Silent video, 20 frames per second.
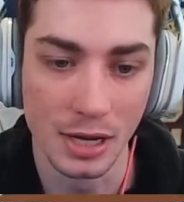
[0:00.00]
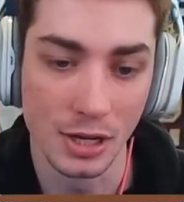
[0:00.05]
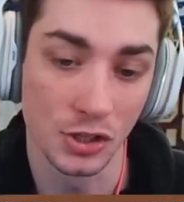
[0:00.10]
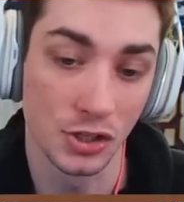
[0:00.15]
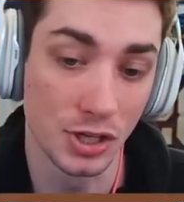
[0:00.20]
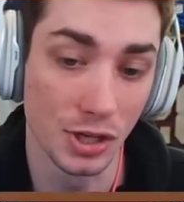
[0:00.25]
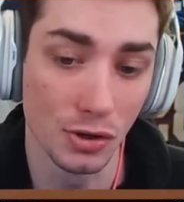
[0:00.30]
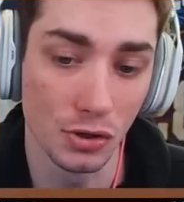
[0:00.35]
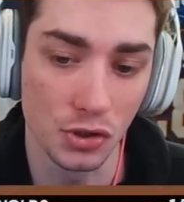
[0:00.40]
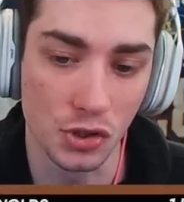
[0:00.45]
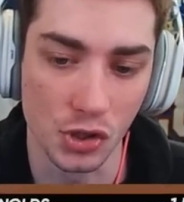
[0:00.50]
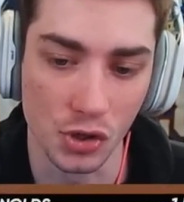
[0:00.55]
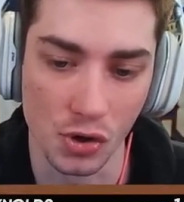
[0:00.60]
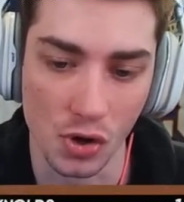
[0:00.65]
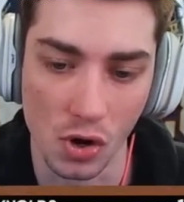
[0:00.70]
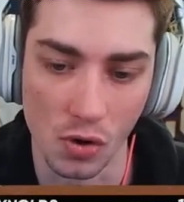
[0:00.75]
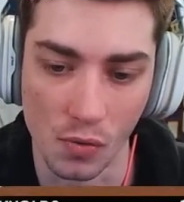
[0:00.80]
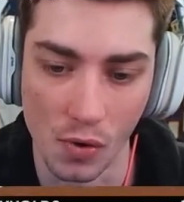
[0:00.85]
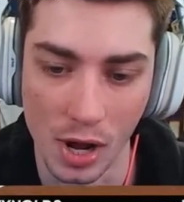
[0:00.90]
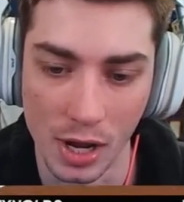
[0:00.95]
Still
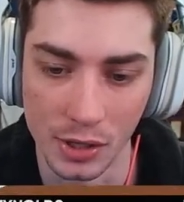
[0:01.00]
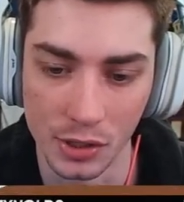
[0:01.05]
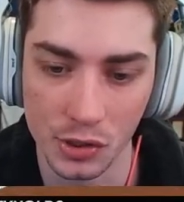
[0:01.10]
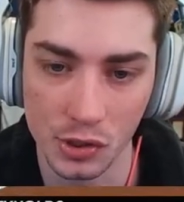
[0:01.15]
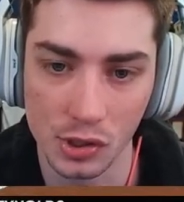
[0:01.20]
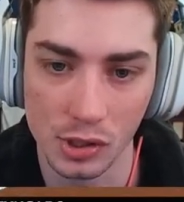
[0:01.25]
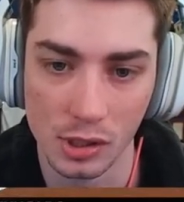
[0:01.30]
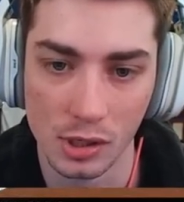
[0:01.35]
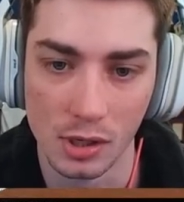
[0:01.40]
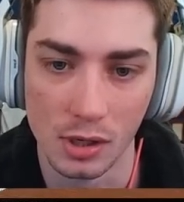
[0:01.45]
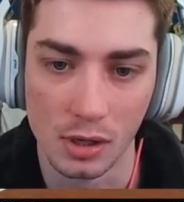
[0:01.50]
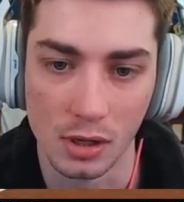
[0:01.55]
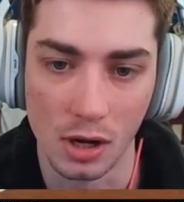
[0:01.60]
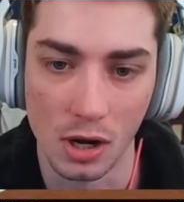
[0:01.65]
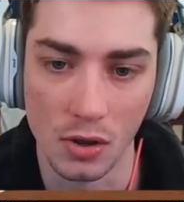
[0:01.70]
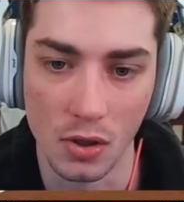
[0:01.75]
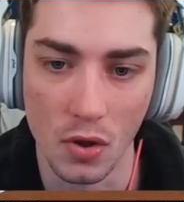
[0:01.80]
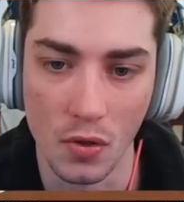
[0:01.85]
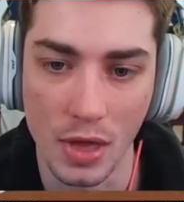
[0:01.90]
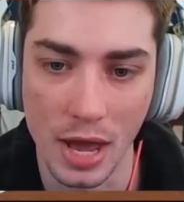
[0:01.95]
0 runs,
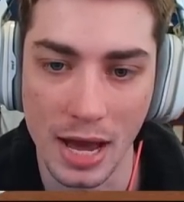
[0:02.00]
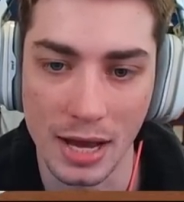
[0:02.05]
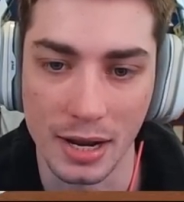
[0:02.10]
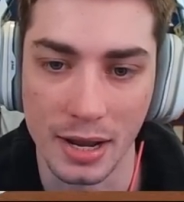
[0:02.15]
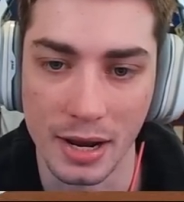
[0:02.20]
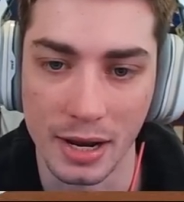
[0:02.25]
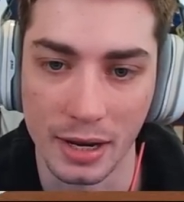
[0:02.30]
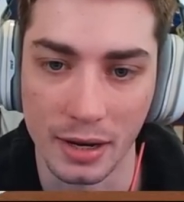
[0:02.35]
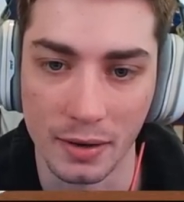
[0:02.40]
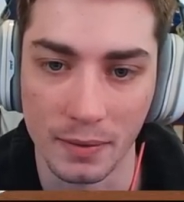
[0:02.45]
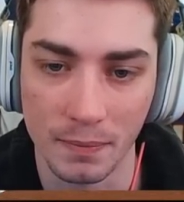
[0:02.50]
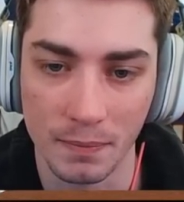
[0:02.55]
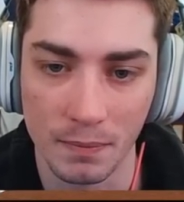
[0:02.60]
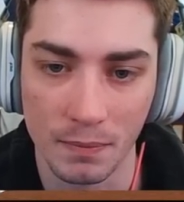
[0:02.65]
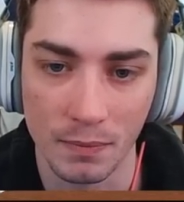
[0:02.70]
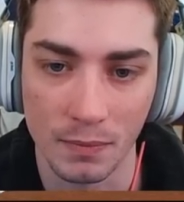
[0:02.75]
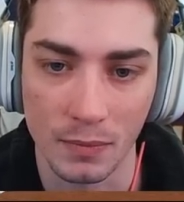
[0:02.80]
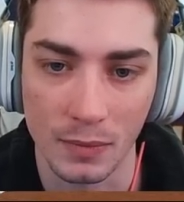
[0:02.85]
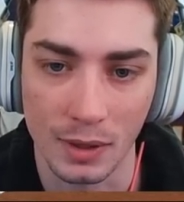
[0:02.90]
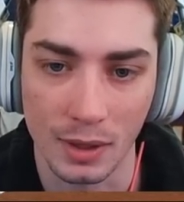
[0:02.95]
although that inning,
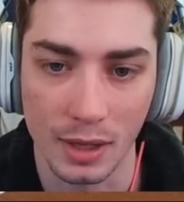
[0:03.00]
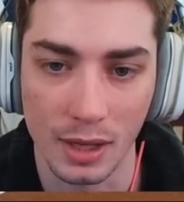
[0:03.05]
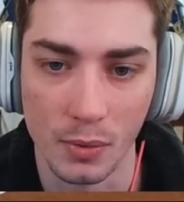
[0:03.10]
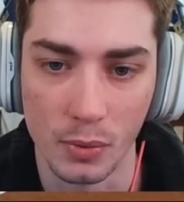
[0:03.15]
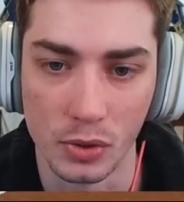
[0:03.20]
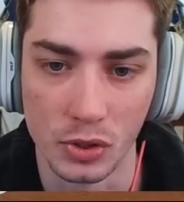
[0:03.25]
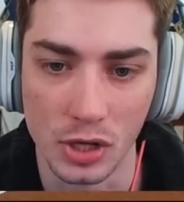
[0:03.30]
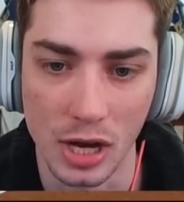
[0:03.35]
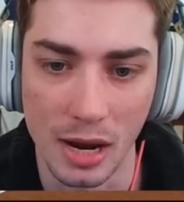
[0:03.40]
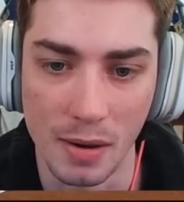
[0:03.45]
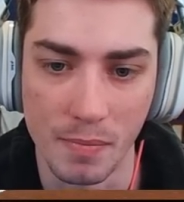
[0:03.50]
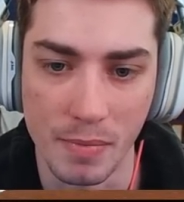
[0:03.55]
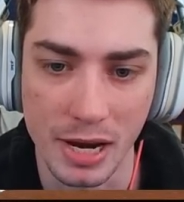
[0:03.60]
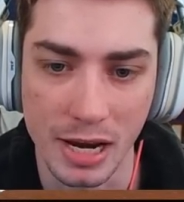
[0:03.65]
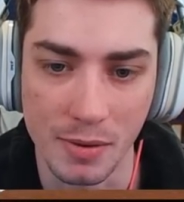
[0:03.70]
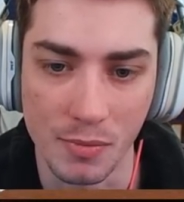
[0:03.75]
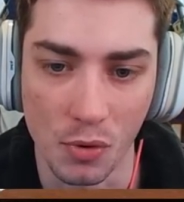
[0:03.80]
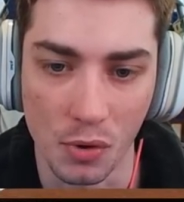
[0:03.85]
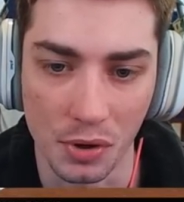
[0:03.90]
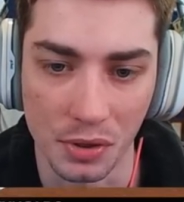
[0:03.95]
it was on
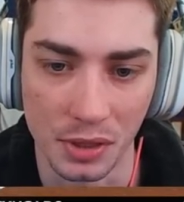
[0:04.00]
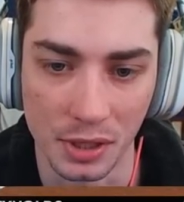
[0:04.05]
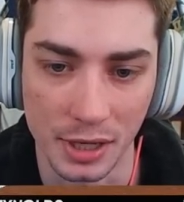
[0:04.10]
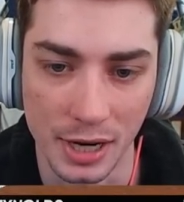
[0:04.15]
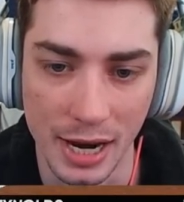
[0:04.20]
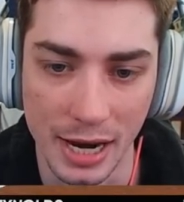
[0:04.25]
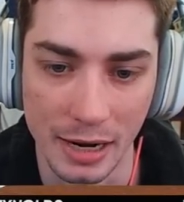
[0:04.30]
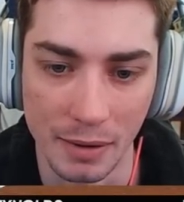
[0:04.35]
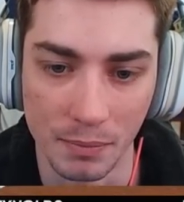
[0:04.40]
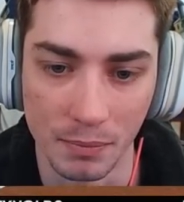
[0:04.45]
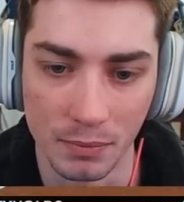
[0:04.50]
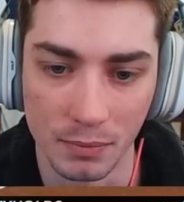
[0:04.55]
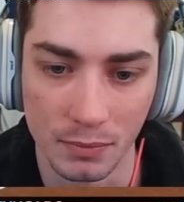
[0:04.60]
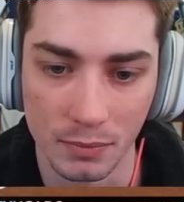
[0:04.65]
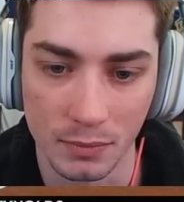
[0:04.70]
me more than the game,